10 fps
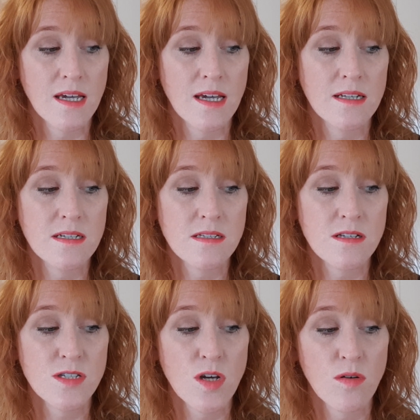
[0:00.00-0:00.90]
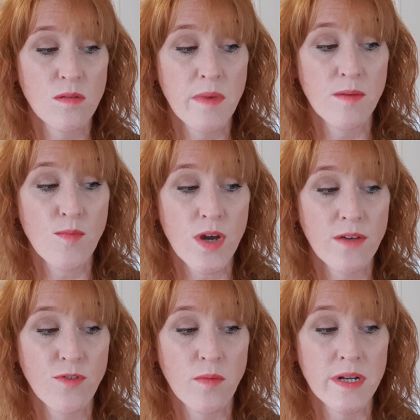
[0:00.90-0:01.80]
it is a soul memory
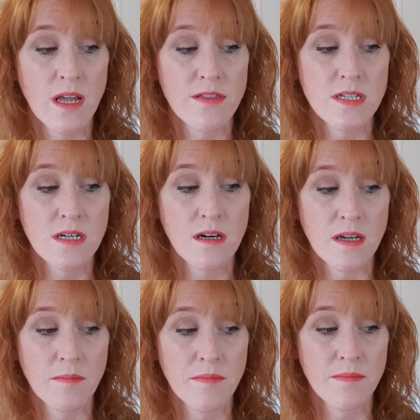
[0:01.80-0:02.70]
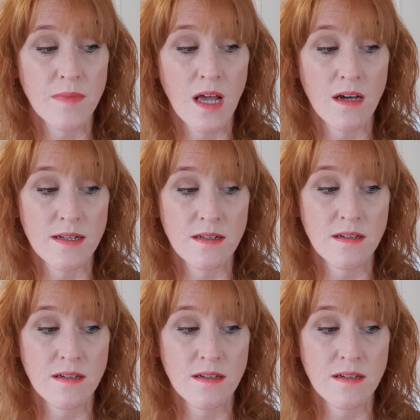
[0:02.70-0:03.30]
from another timeline